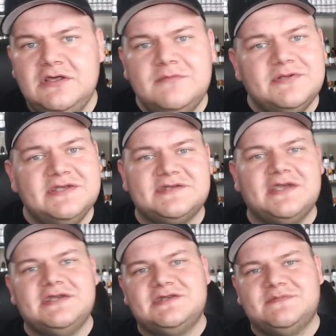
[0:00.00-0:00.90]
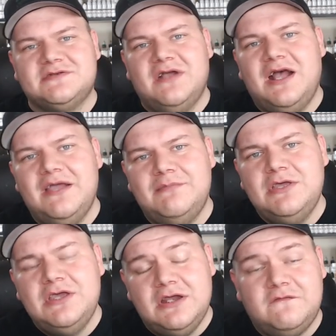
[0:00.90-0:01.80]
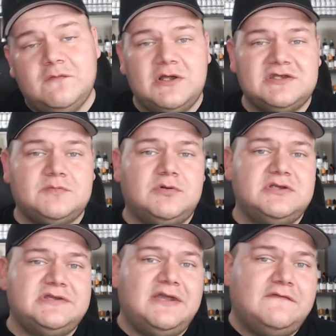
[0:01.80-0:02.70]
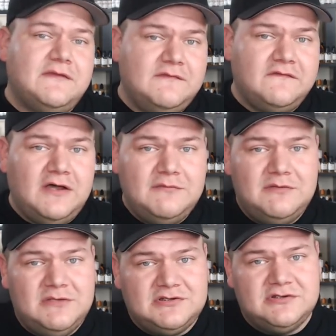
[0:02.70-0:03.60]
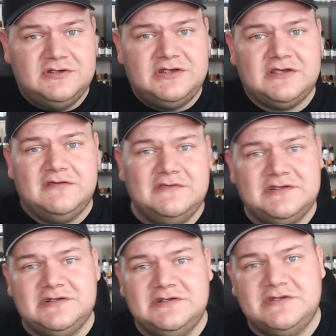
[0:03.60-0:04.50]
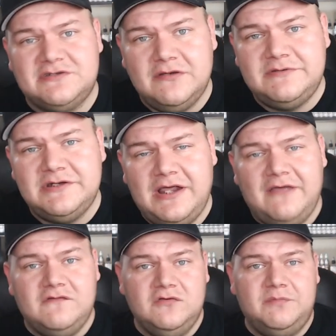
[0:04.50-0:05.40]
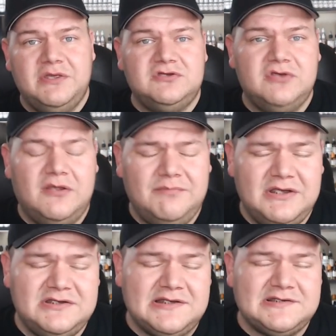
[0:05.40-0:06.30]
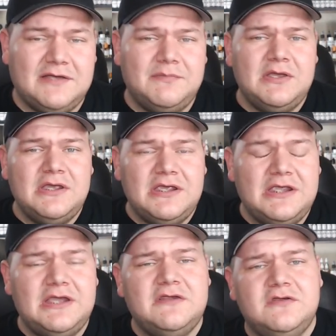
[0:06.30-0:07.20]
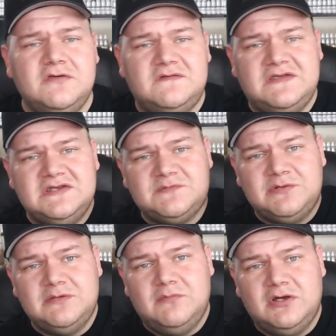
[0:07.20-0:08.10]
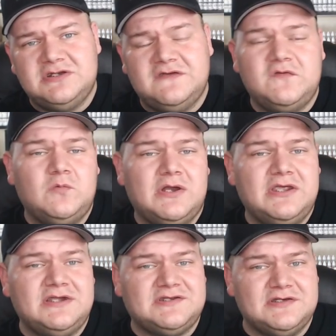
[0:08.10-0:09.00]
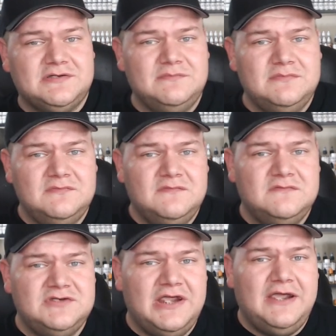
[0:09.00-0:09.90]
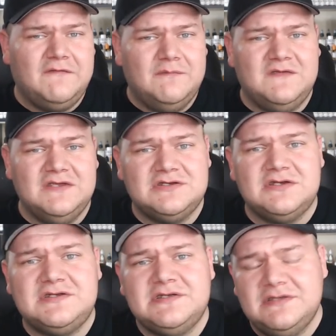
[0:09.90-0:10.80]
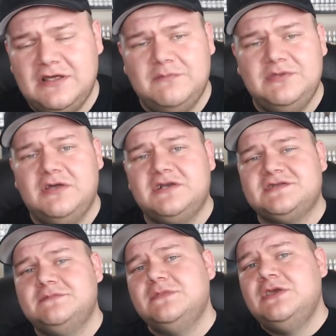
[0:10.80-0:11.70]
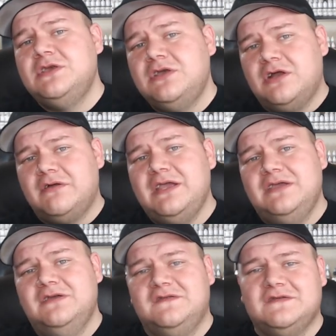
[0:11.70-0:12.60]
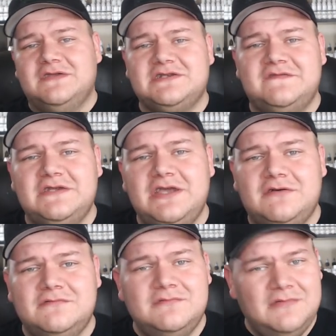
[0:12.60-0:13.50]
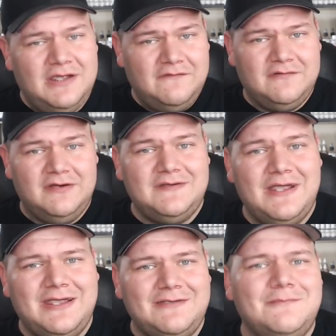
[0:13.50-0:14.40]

Please like and subscribe. And if you want to support JFM Development, make sure you check the links in the description. I have a new Patreon page that's up and new Teespring merch if you want to get some JFM t shirts. That'd be awesome. All right, until next video, have a great day.